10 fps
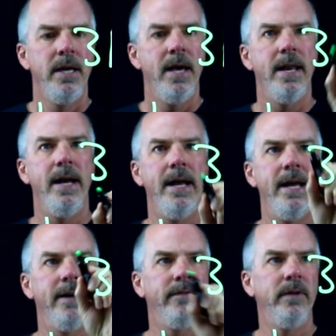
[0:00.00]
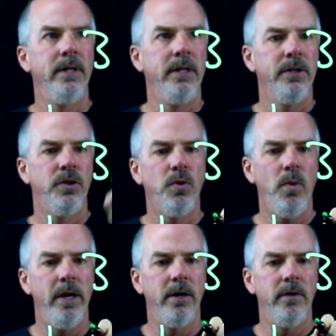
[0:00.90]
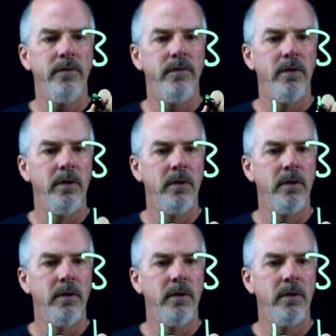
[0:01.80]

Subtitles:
and I have 12